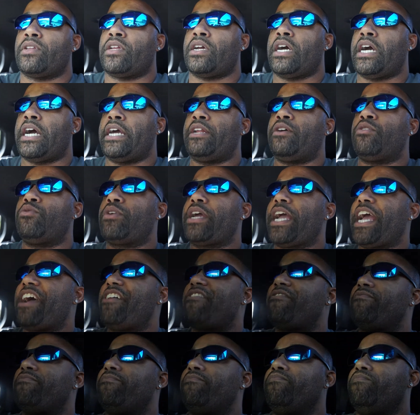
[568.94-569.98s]
I don't have,
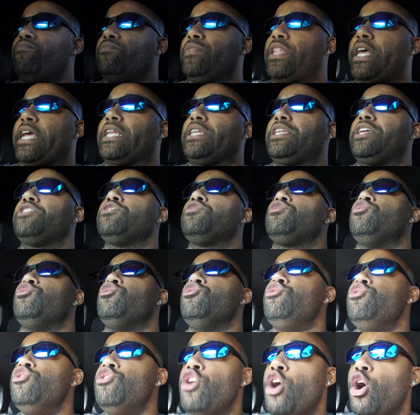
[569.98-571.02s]
like, there's
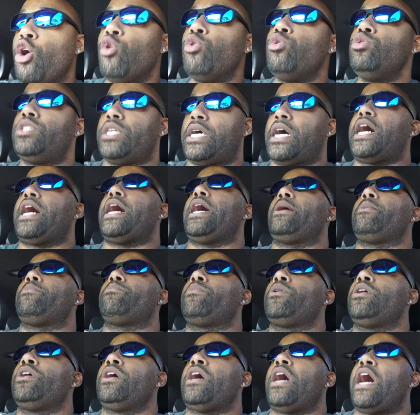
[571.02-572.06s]
no time.
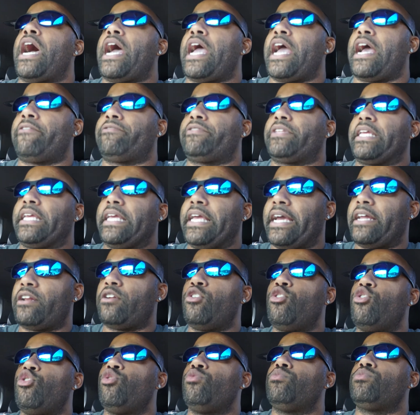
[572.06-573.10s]
I have to get
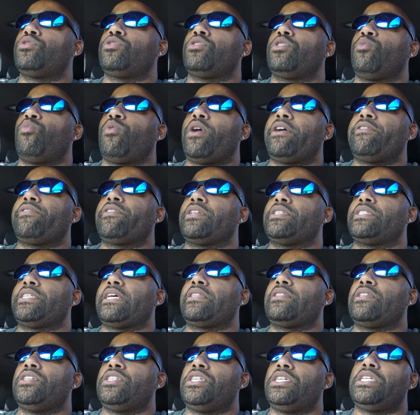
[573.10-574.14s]
home so the wife can take
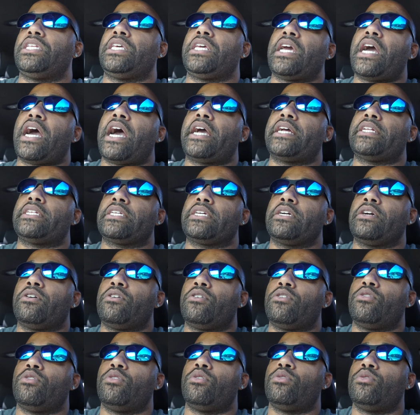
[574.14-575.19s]
the GTI to
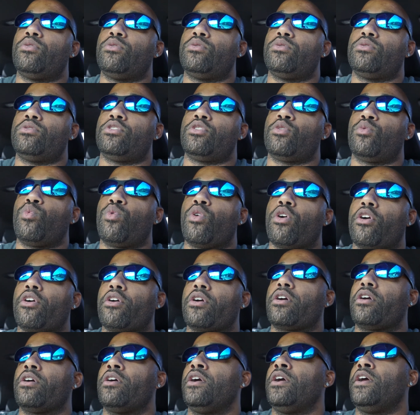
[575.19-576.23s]
go to work
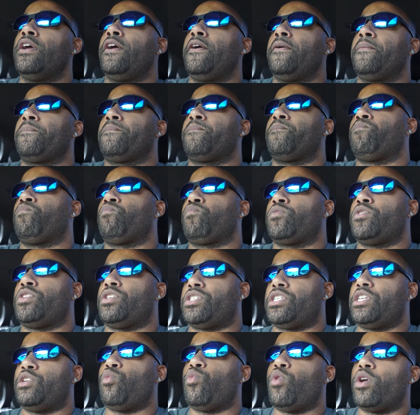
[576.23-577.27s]
to
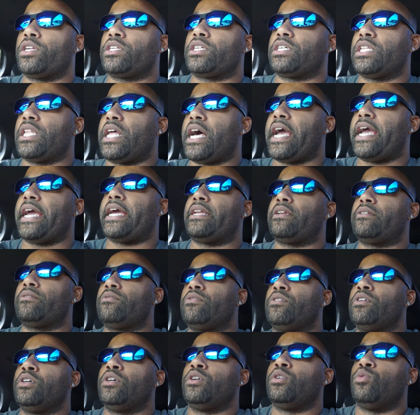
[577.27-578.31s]
see one client,
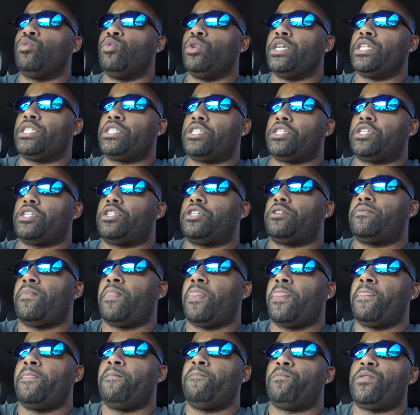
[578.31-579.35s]
which
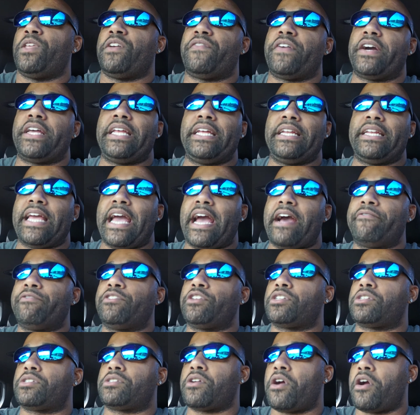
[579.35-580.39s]
if I didn't have the
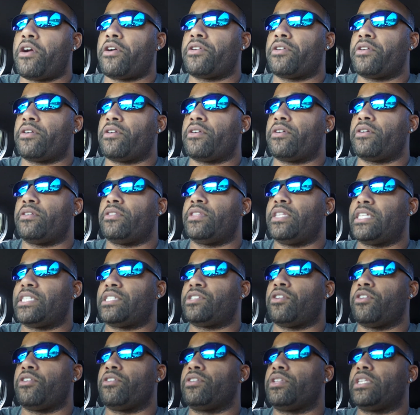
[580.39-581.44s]
starter this
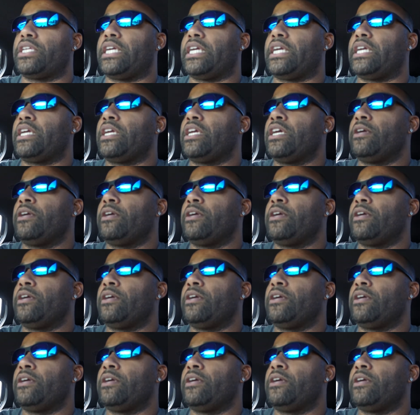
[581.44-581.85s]
early,